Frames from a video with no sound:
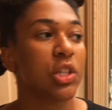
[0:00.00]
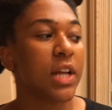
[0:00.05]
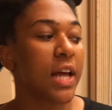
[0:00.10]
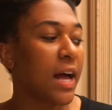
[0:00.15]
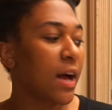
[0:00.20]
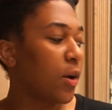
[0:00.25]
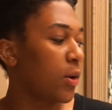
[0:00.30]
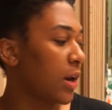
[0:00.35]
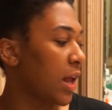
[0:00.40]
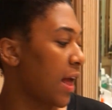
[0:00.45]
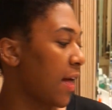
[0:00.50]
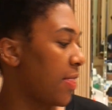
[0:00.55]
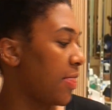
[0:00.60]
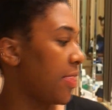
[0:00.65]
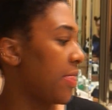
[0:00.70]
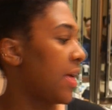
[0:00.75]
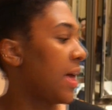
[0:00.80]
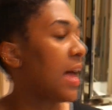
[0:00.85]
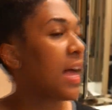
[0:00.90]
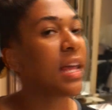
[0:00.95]
it out, and
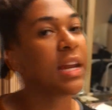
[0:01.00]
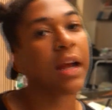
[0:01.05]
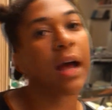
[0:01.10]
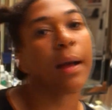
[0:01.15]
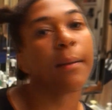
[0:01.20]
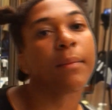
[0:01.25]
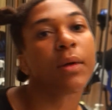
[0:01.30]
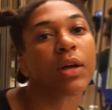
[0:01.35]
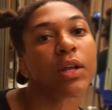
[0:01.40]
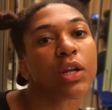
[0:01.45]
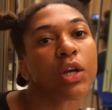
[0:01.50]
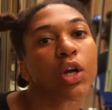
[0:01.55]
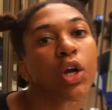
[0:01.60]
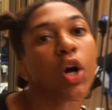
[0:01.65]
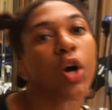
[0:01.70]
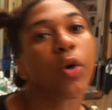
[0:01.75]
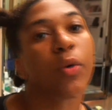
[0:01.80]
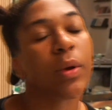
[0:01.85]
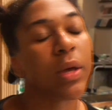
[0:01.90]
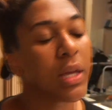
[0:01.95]
then I'm gonna
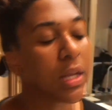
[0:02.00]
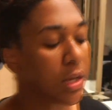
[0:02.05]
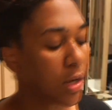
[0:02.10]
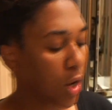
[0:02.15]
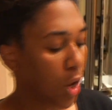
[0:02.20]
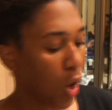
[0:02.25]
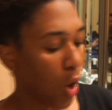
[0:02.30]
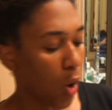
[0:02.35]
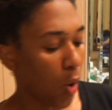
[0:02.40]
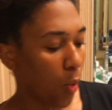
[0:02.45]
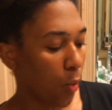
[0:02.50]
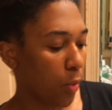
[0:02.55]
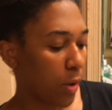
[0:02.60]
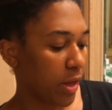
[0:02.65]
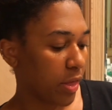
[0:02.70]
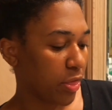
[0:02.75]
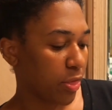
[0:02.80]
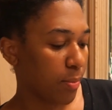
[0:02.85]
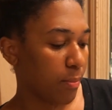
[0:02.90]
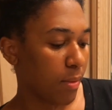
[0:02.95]
go in
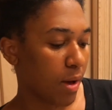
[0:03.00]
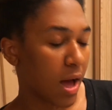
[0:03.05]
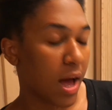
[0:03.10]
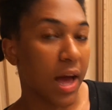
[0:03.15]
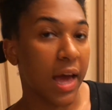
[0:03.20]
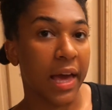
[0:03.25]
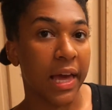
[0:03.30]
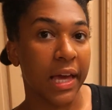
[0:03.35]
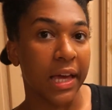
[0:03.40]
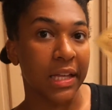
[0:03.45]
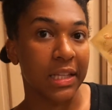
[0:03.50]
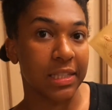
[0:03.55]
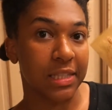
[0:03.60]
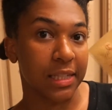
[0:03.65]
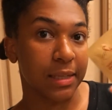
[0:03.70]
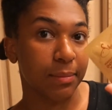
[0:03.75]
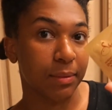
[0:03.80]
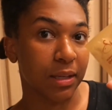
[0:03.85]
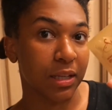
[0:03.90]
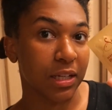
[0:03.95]
with my
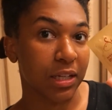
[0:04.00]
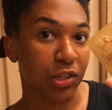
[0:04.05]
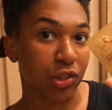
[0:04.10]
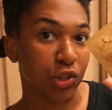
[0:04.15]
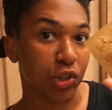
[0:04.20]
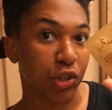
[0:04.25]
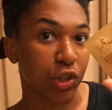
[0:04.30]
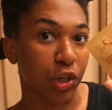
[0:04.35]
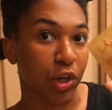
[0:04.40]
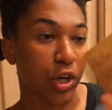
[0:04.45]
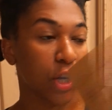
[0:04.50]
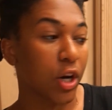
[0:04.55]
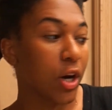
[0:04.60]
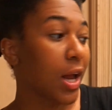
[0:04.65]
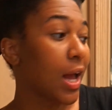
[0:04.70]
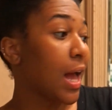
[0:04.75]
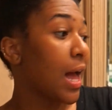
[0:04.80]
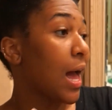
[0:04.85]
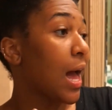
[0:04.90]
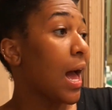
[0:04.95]
deep conditioner
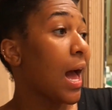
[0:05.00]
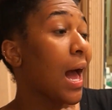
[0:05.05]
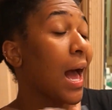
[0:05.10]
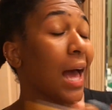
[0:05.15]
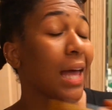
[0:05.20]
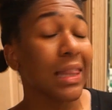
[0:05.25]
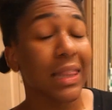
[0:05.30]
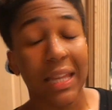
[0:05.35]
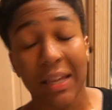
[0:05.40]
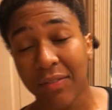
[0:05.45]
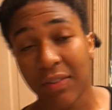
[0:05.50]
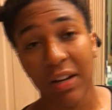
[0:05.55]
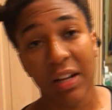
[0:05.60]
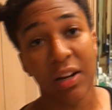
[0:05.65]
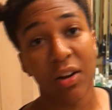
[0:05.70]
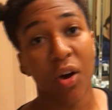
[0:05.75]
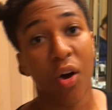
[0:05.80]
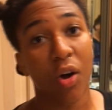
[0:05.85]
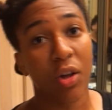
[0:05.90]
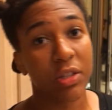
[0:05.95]
and leave it
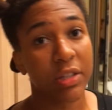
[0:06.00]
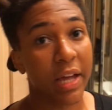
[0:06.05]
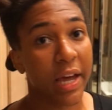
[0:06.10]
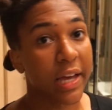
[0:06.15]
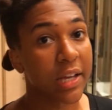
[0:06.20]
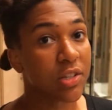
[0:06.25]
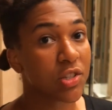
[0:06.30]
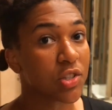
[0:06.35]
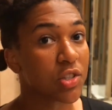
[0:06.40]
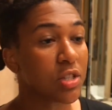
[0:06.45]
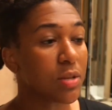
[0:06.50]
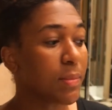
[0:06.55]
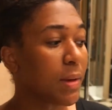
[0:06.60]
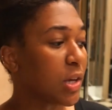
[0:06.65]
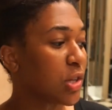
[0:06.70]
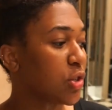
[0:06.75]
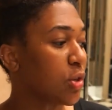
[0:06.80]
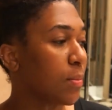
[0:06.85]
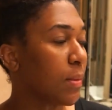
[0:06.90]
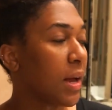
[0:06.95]
in all night just to
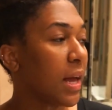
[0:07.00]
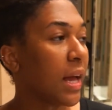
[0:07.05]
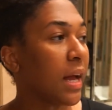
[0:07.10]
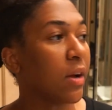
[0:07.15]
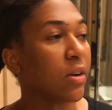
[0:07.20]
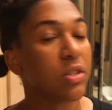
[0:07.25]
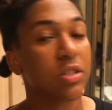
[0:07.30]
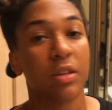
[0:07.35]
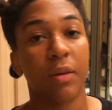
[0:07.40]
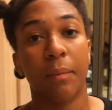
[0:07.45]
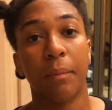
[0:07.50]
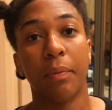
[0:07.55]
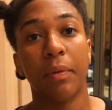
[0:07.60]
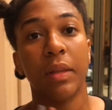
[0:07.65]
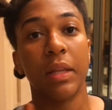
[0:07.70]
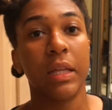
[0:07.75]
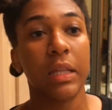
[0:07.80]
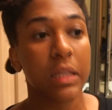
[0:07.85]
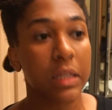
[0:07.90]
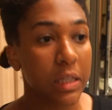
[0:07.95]
make sure my hair is
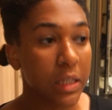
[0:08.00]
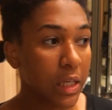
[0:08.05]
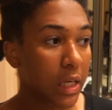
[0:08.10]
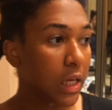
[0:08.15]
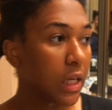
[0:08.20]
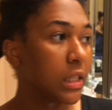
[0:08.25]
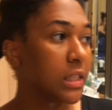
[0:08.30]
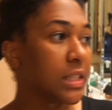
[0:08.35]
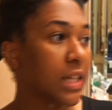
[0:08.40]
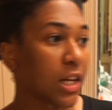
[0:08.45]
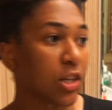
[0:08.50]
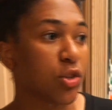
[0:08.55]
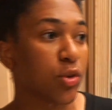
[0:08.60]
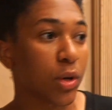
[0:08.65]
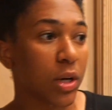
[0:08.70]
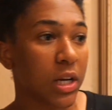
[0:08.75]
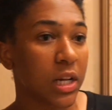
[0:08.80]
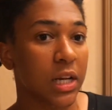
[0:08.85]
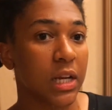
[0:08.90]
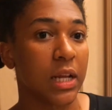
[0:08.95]
completely
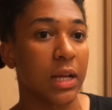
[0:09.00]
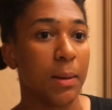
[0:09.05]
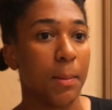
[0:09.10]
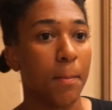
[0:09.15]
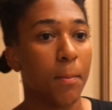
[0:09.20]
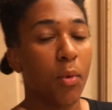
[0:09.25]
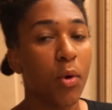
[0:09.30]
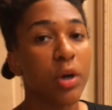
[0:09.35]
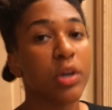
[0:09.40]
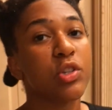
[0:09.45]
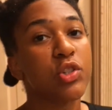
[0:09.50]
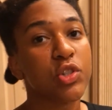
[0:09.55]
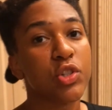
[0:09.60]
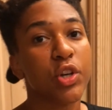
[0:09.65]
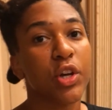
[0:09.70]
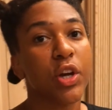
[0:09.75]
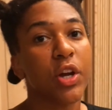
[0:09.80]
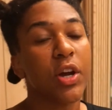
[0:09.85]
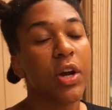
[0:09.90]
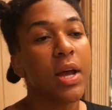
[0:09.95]
saturated in
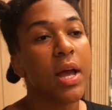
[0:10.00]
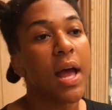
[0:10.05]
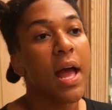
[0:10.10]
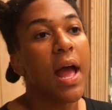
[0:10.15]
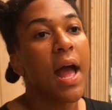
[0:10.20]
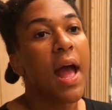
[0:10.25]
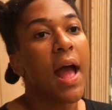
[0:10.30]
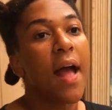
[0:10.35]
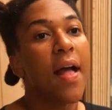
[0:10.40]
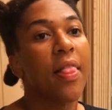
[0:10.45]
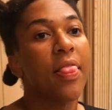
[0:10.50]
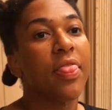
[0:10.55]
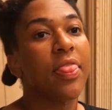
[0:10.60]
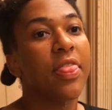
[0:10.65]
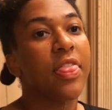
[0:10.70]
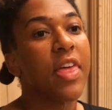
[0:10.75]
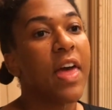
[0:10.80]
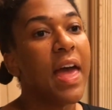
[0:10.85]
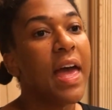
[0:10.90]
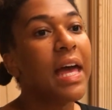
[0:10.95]
moisture. And
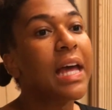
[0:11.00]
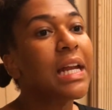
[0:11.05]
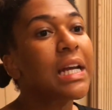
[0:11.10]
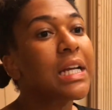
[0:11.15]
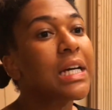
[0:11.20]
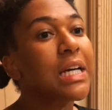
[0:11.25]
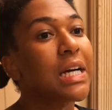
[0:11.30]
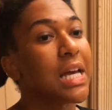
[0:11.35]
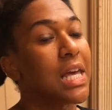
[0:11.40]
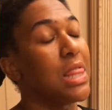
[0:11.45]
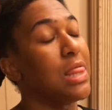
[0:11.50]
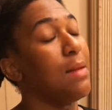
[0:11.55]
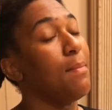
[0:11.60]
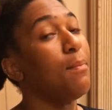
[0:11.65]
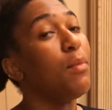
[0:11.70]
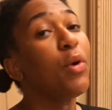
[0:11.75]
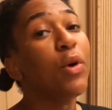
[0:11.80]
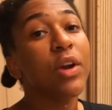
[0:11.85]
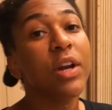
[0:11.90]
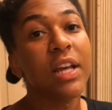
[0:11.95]
then in the
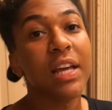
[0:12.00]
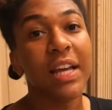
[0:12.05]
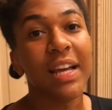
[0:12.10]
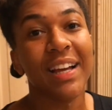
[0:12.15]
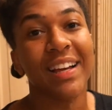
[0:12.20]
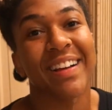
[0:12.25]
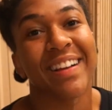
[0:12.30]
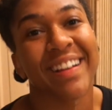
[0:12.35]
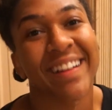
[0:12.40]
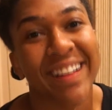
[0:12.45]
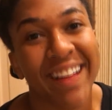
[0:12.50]
morning,